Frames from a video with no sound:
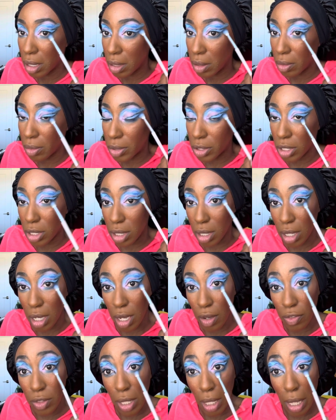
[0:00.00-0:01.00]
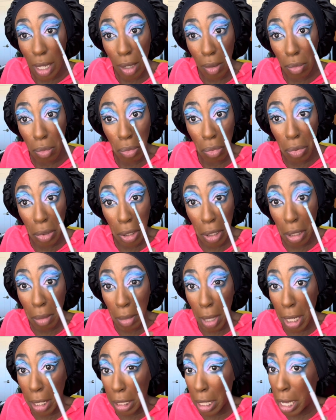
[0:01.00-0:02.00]
which is enough to like really
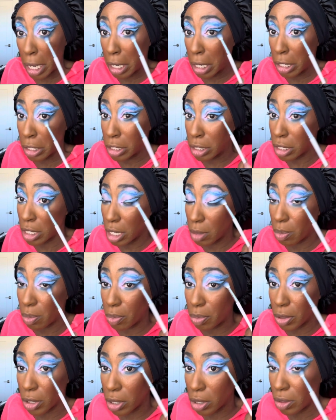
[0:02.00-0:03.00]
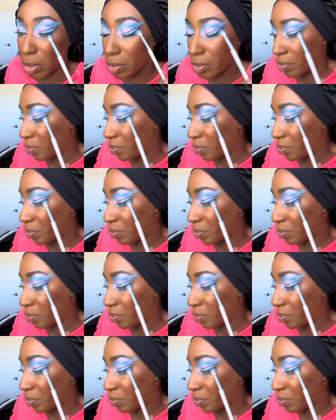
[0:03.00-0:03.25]
make that a deep blue.